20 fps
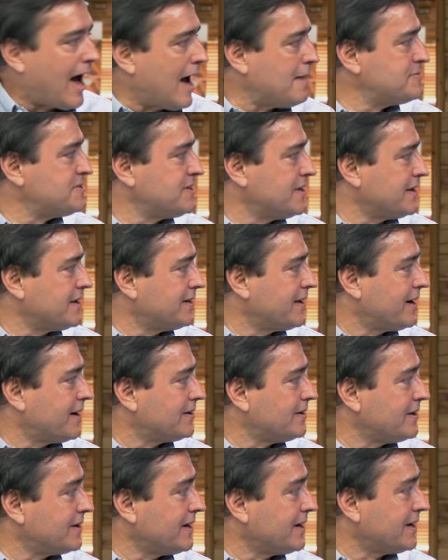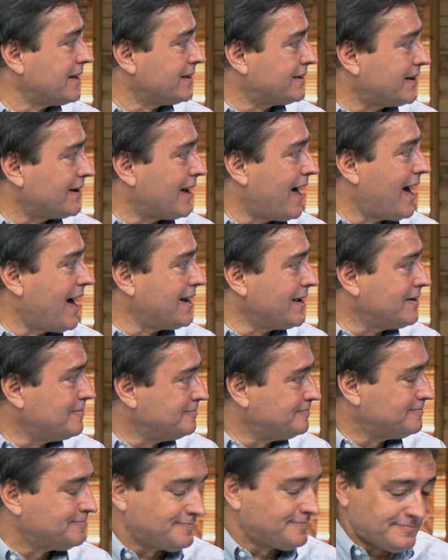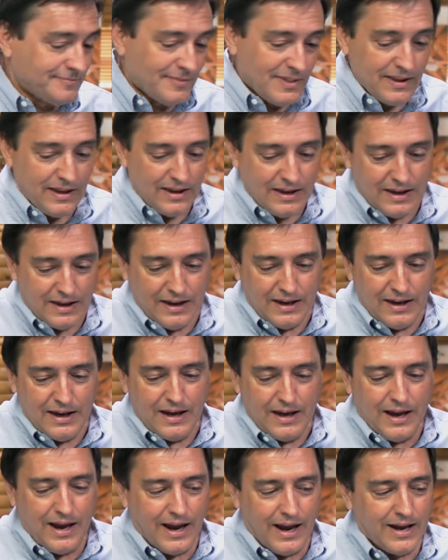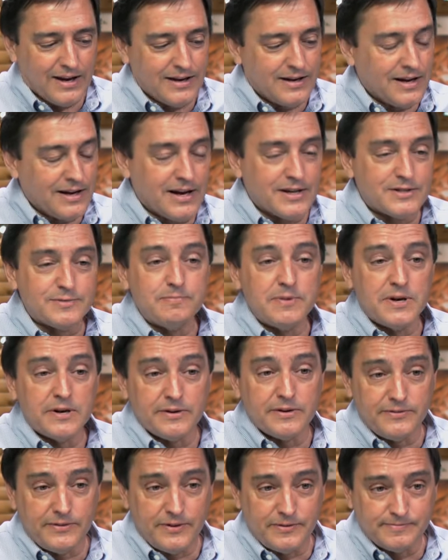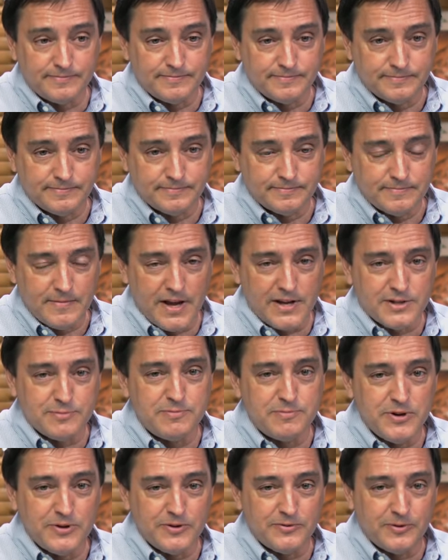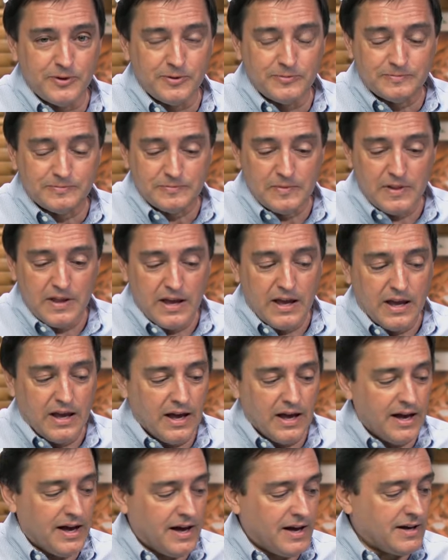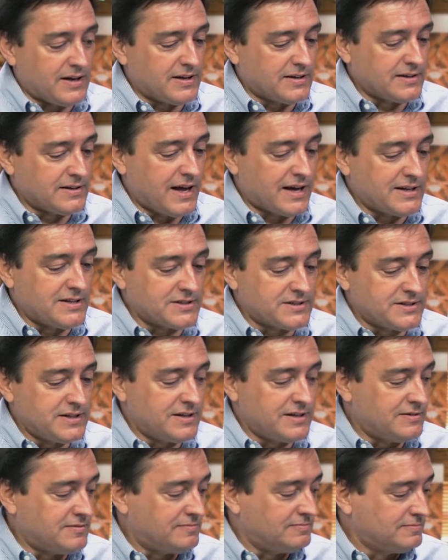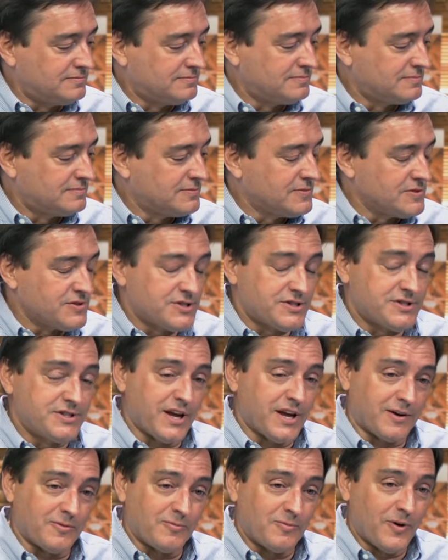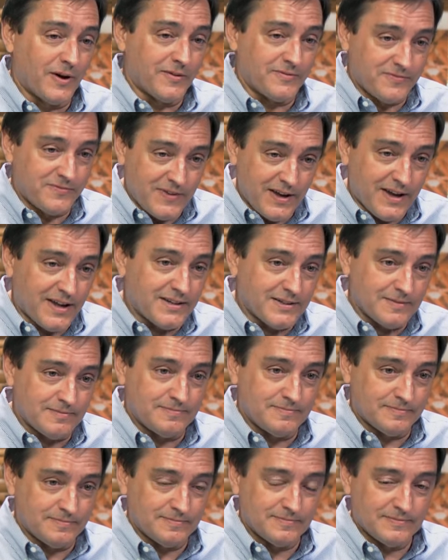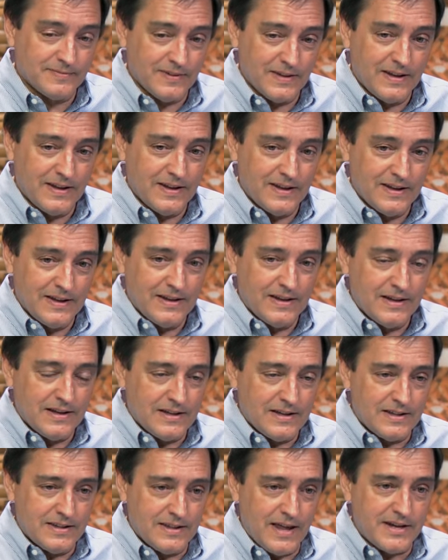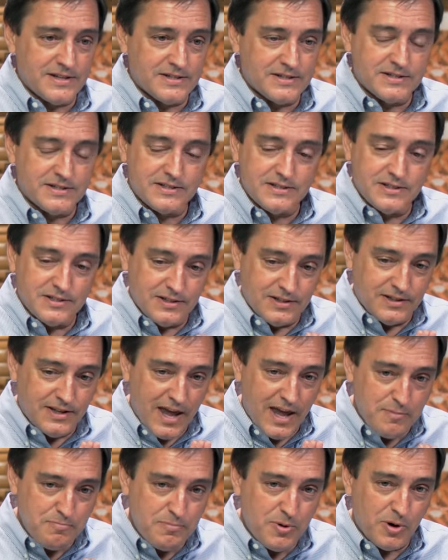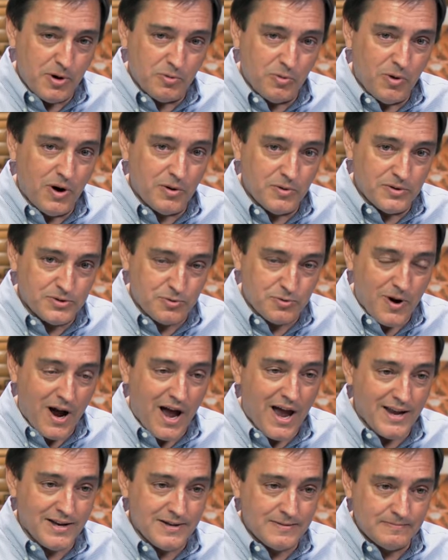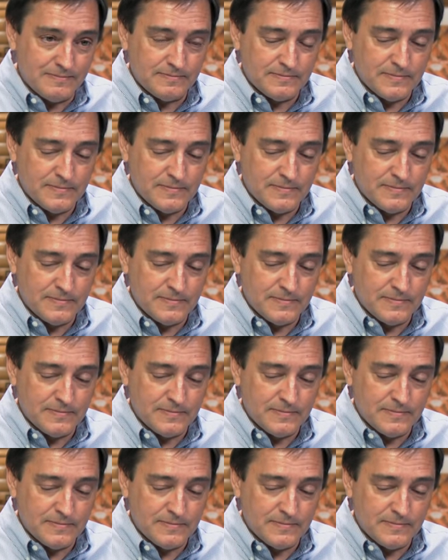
I'm sitting there looking at their lighting. And it's beautiful. It's beautiful. Uh, they just didn't stick what fit. They, they put what was right.